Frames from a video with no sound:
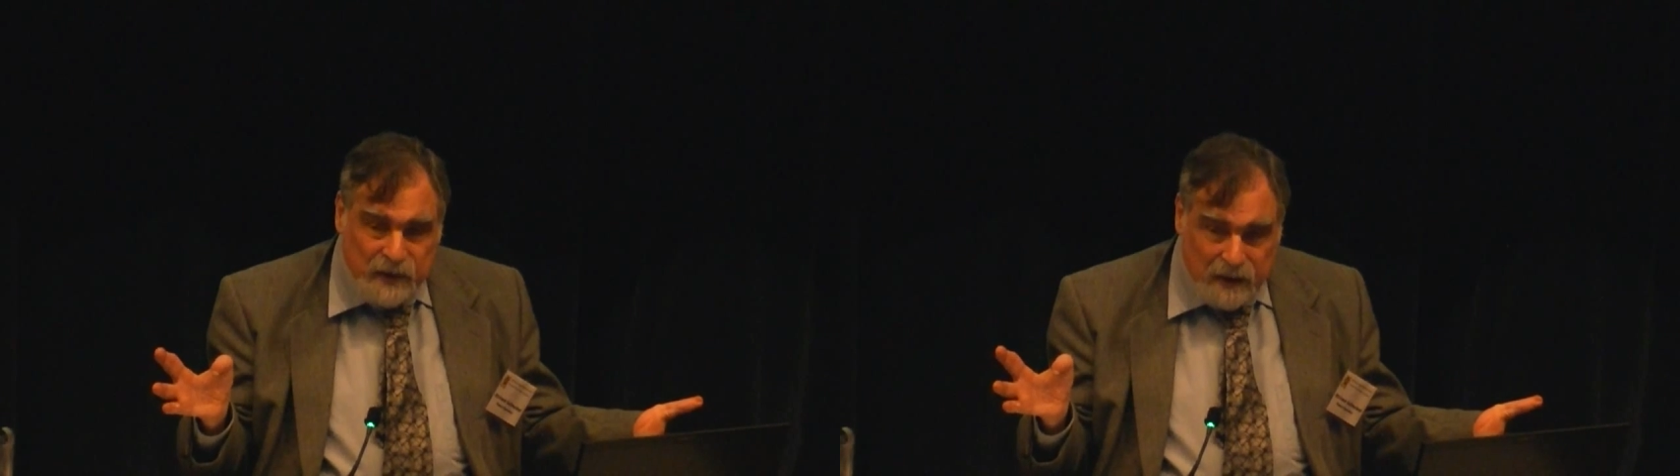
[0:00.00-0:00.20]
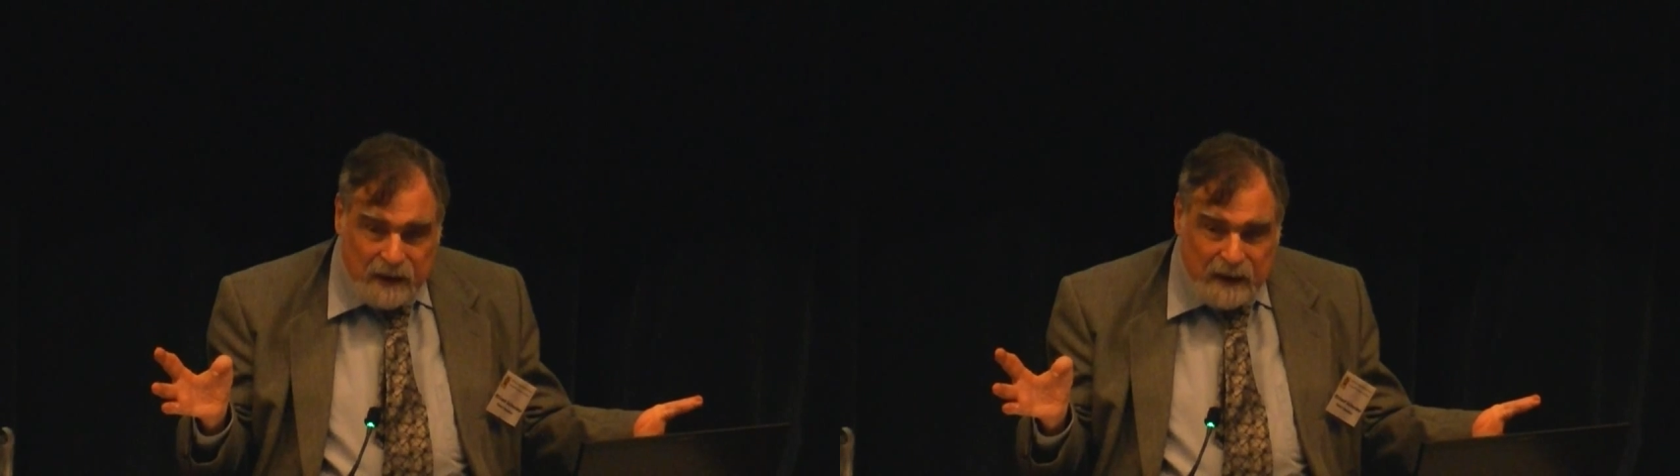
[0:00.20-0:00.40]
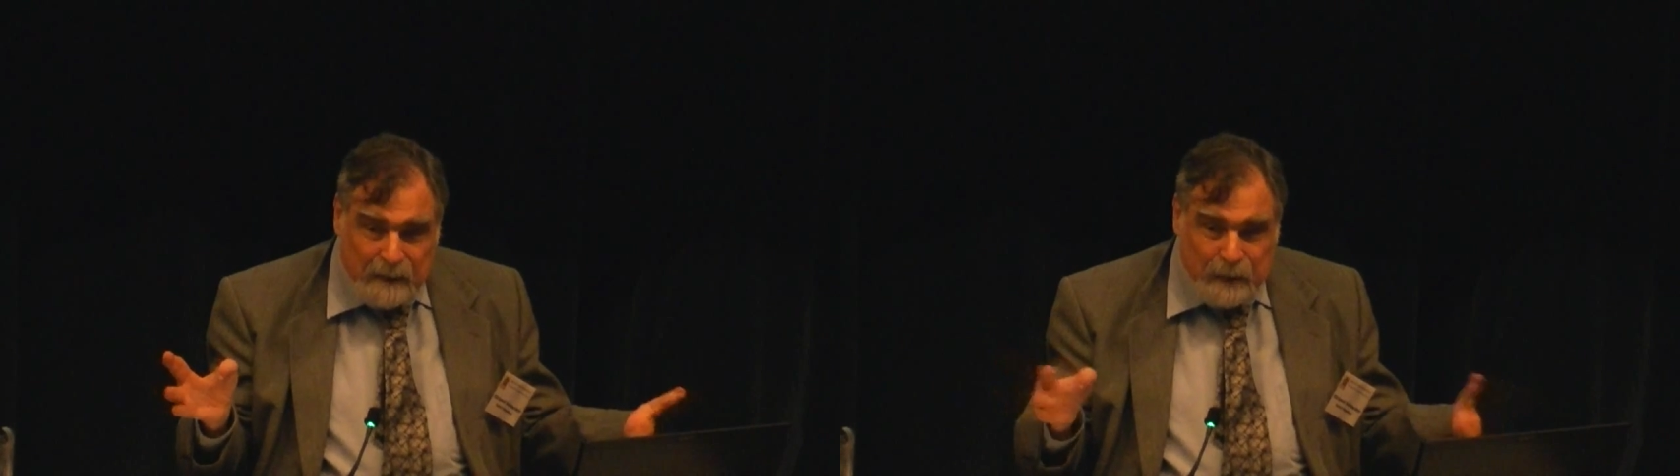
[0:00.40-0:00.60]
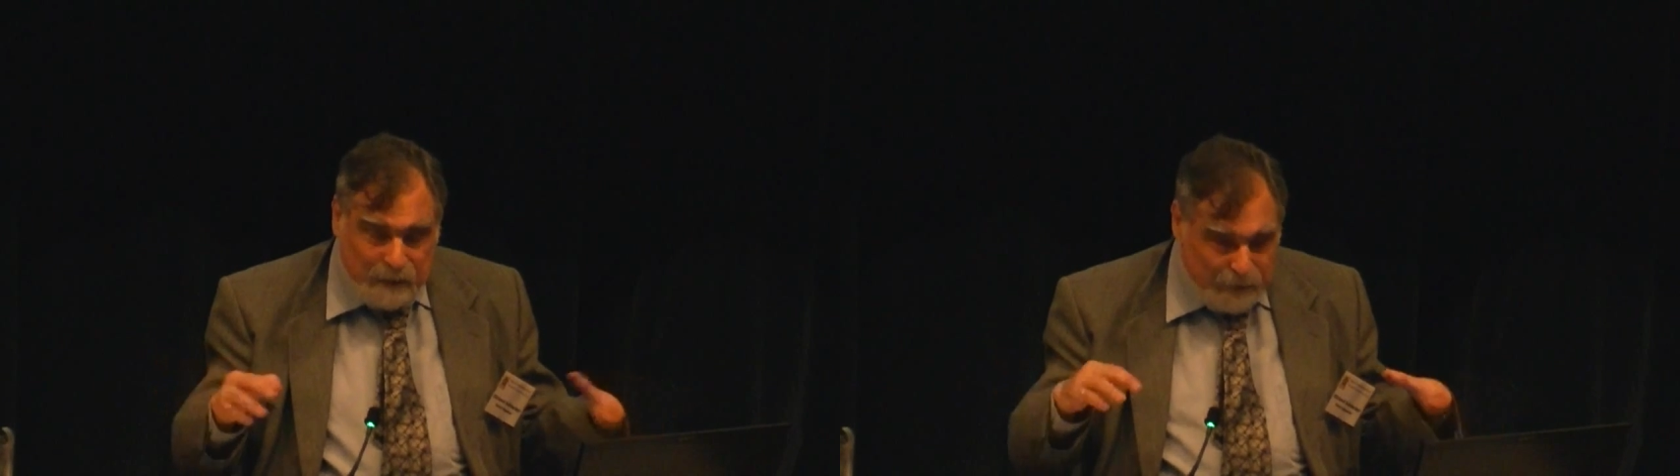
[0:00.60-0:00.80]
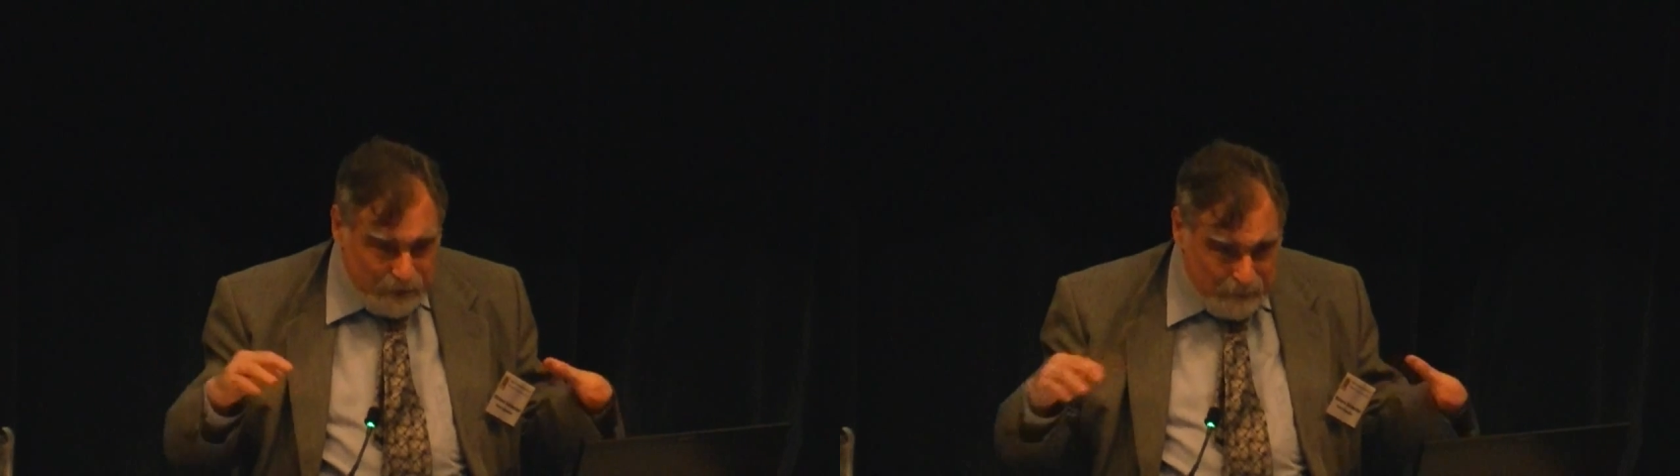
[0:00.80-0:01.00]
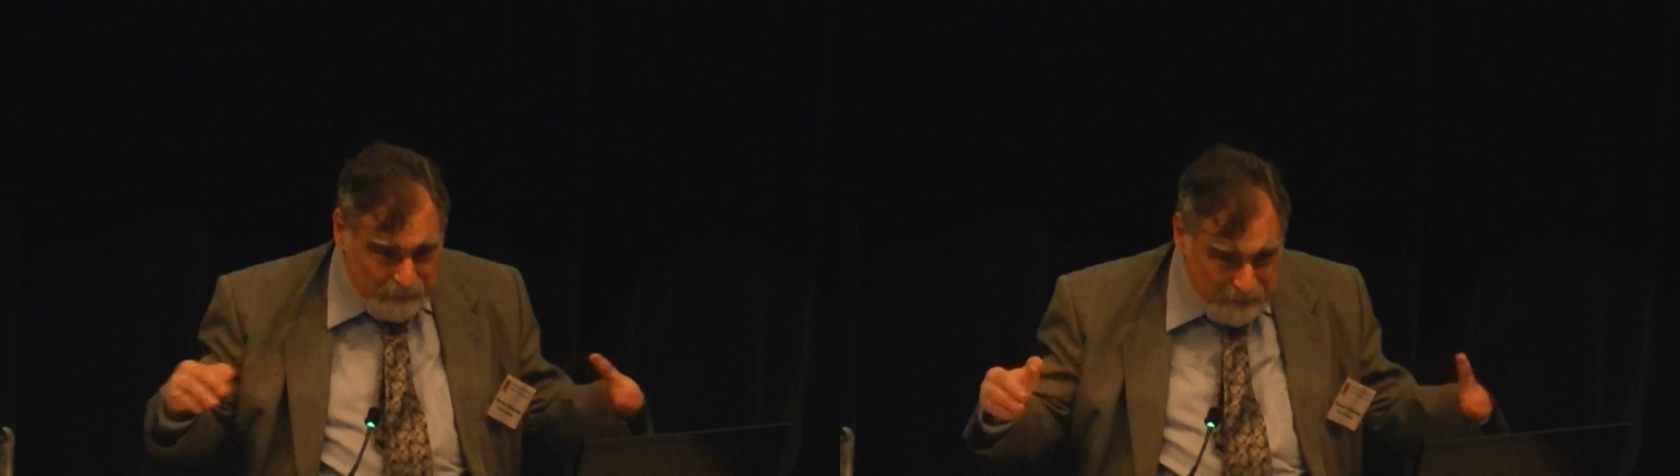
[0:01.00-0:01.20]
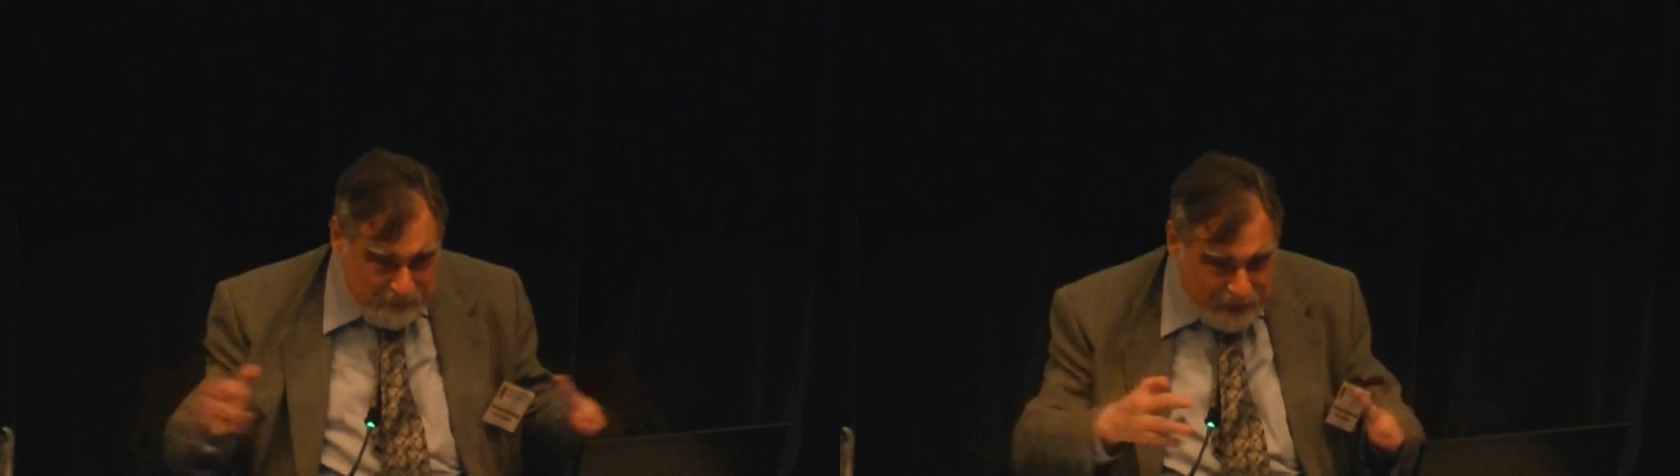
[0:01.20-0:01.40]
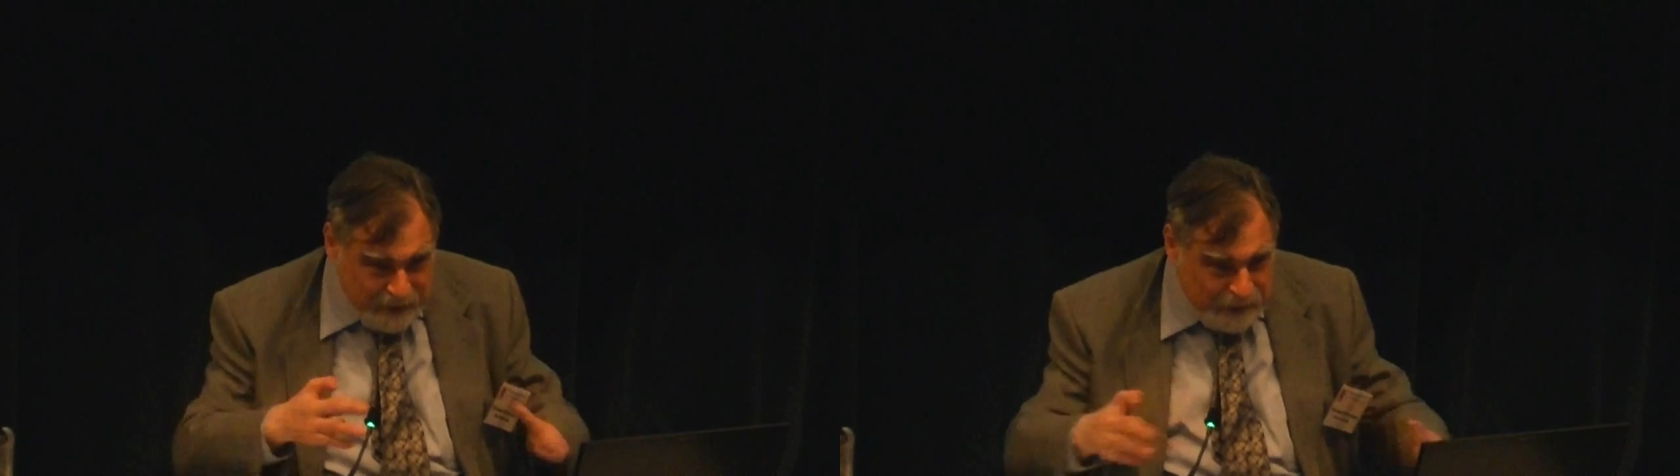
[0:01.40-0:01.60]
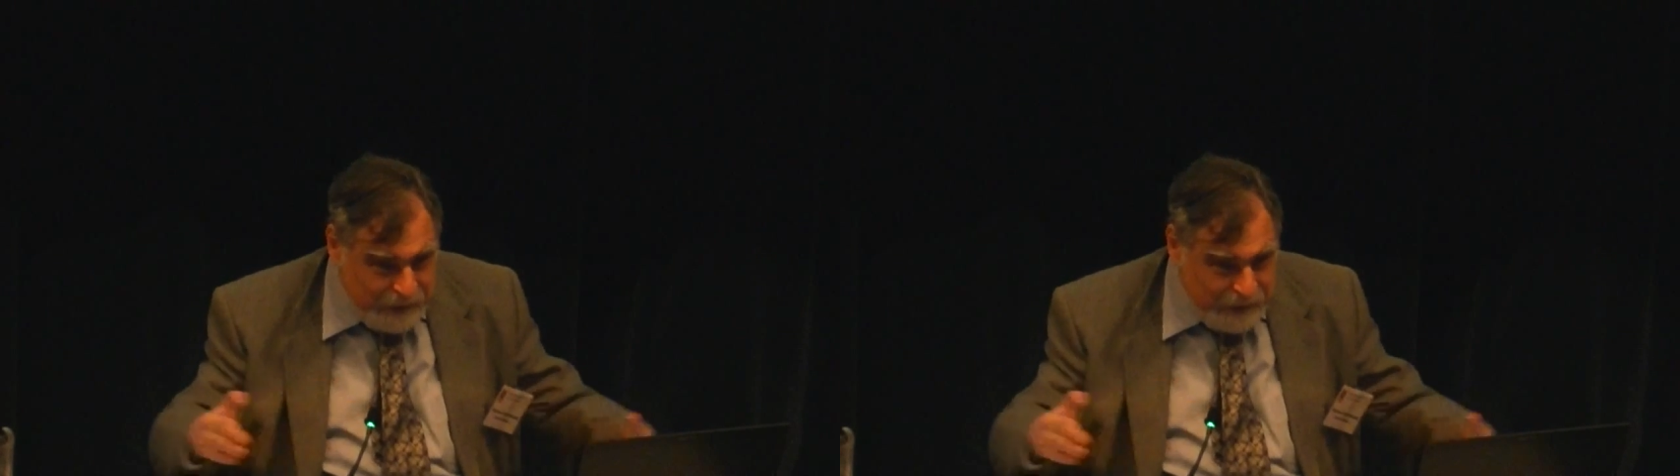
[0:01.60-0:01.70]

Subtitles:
and clamor from the other